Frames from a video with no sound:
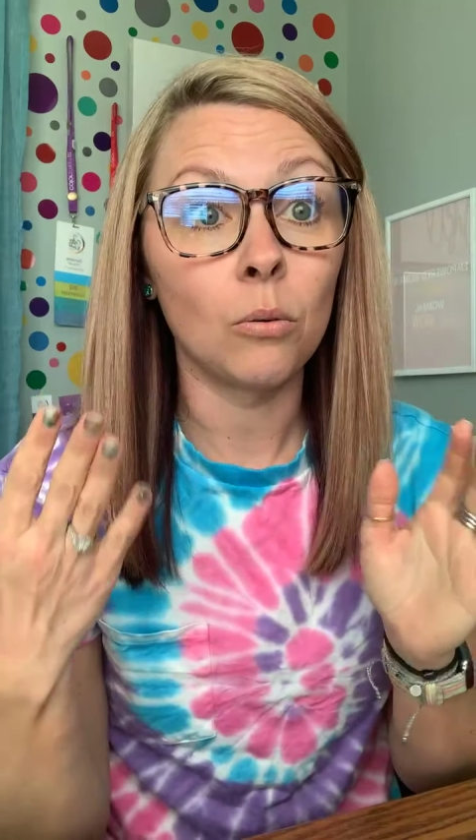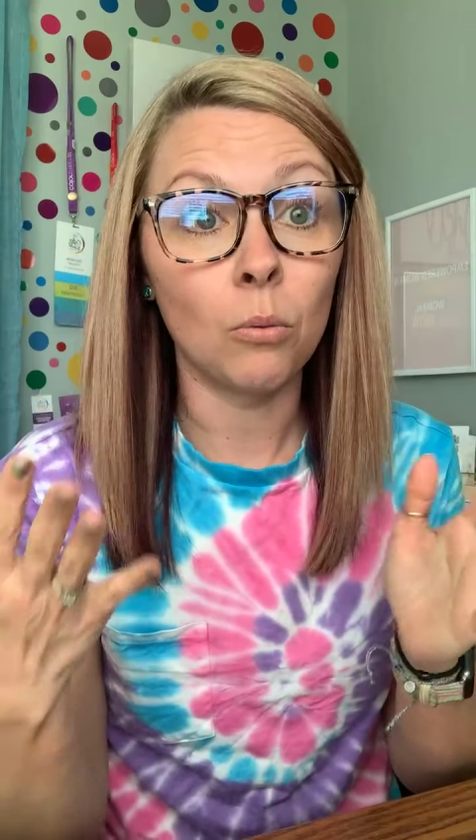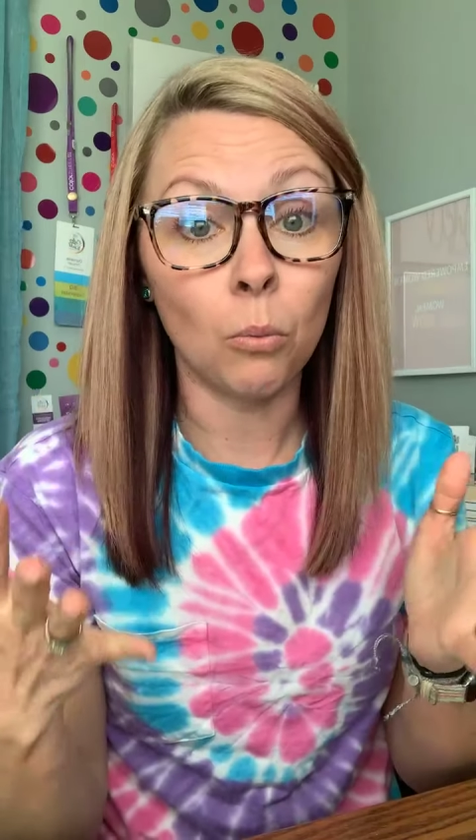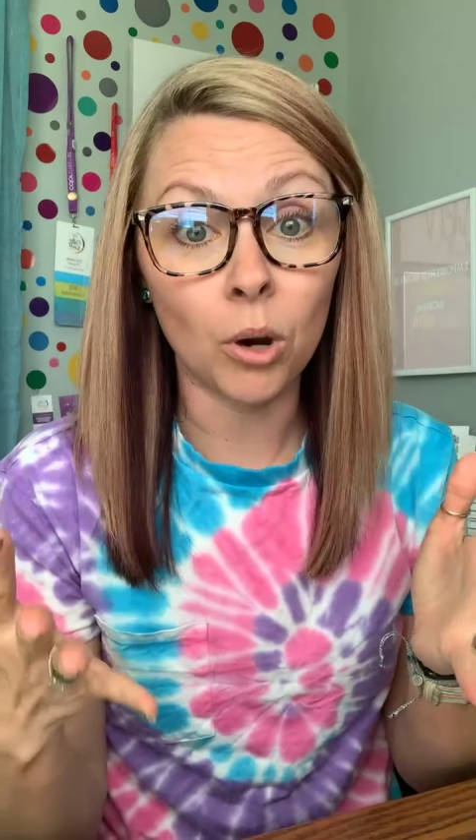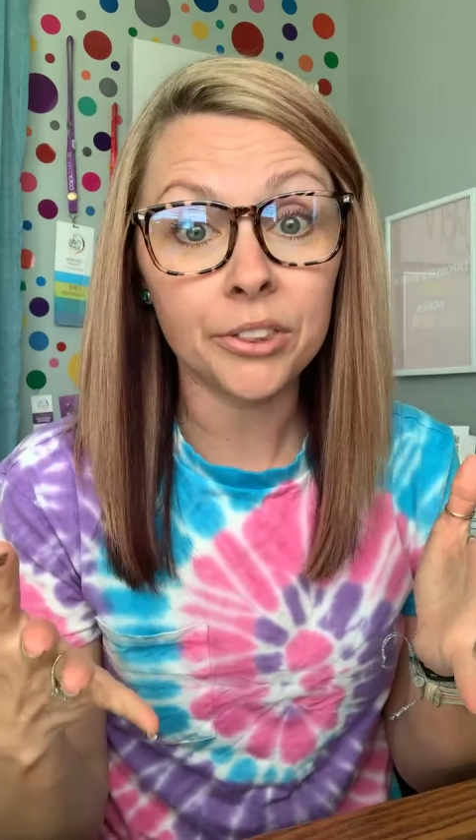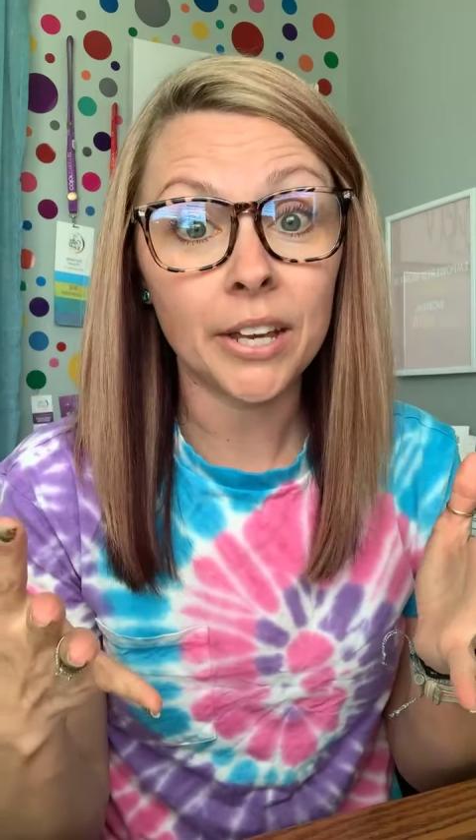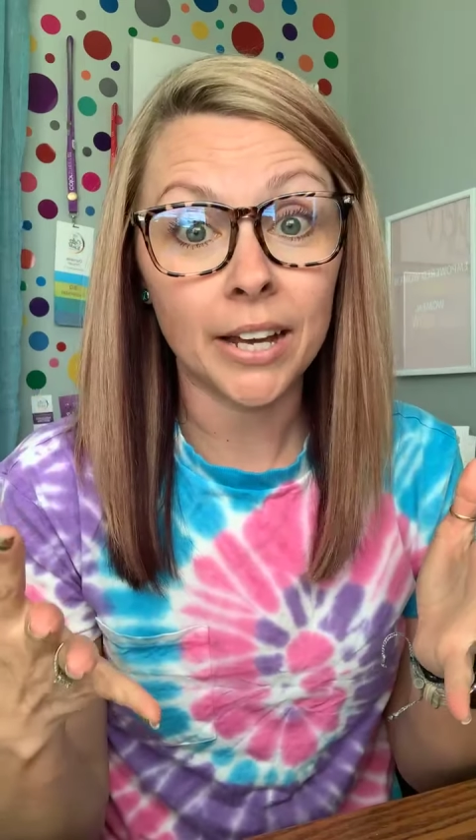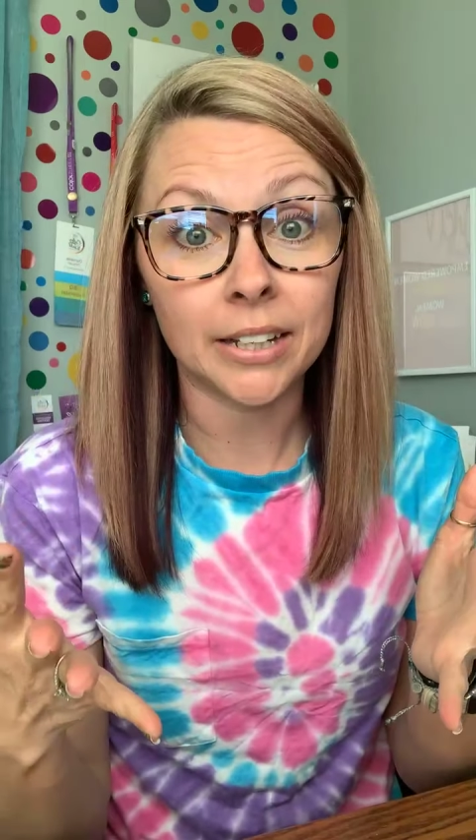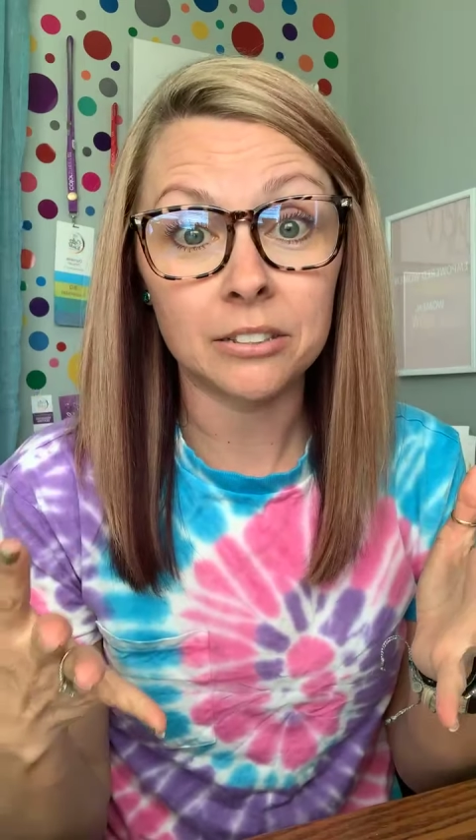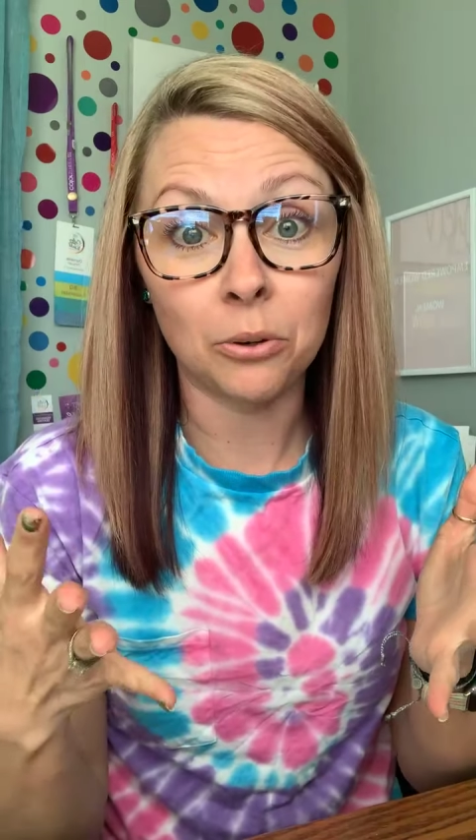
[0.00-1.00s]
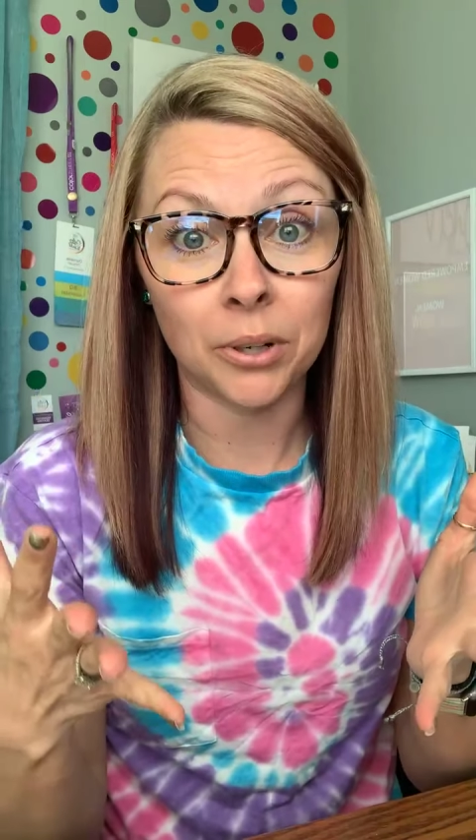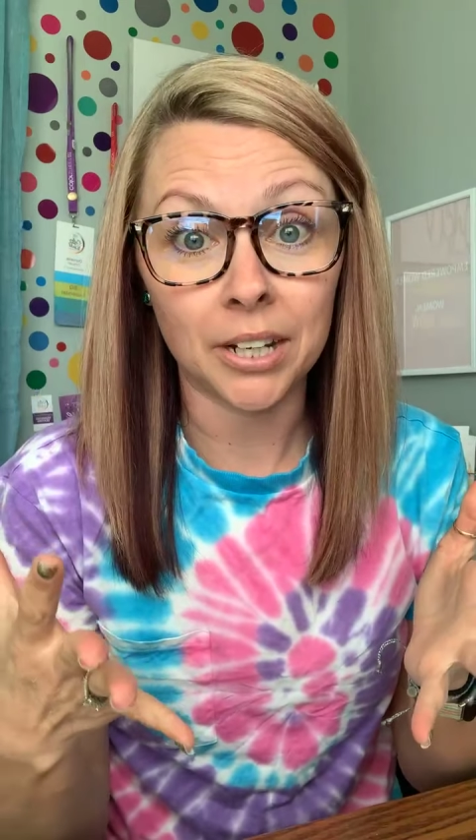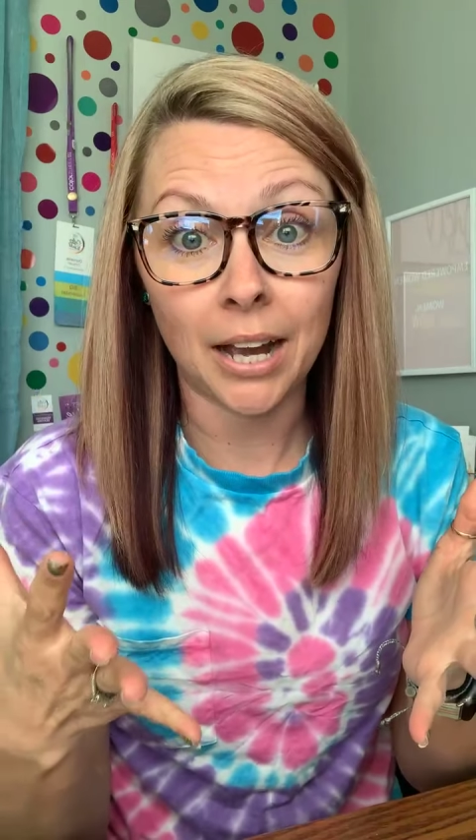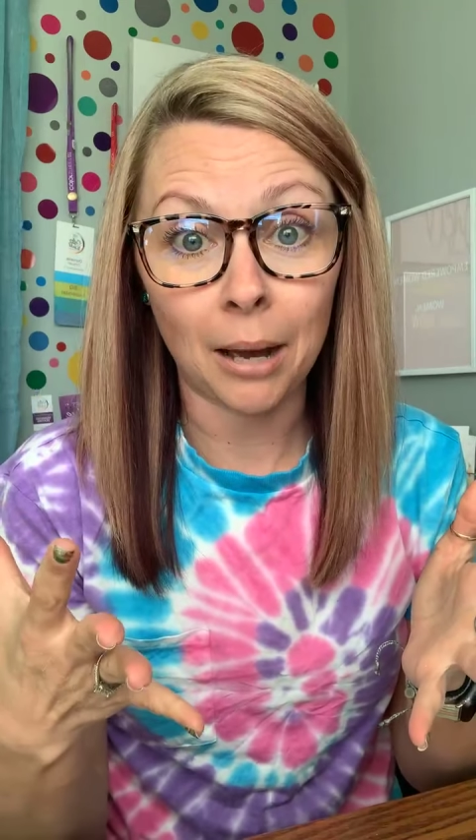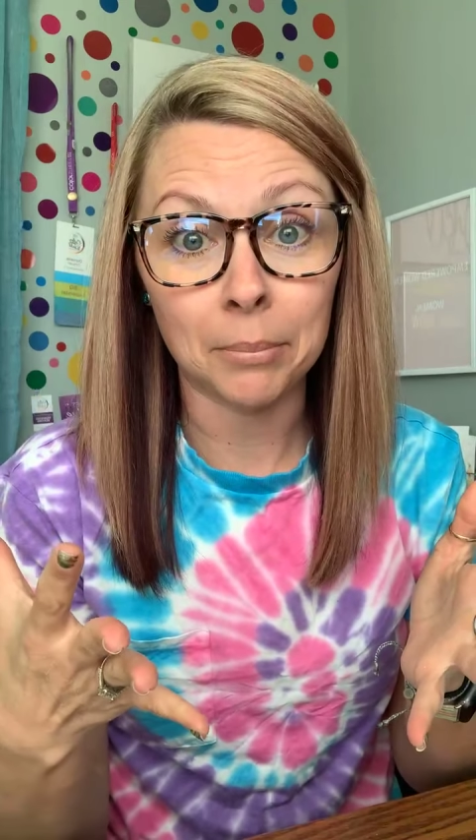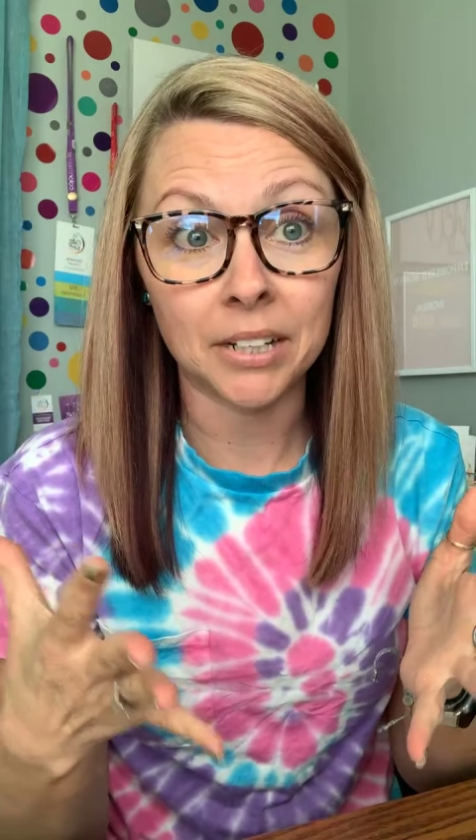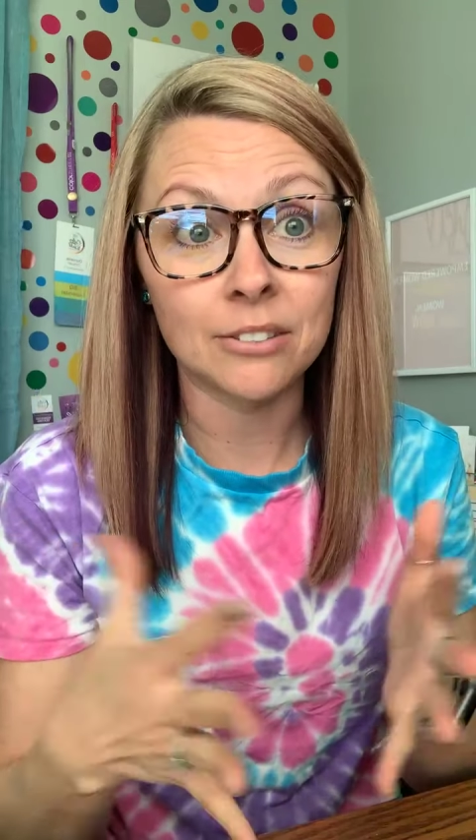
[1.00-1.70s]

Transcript: what the heck is going to happen?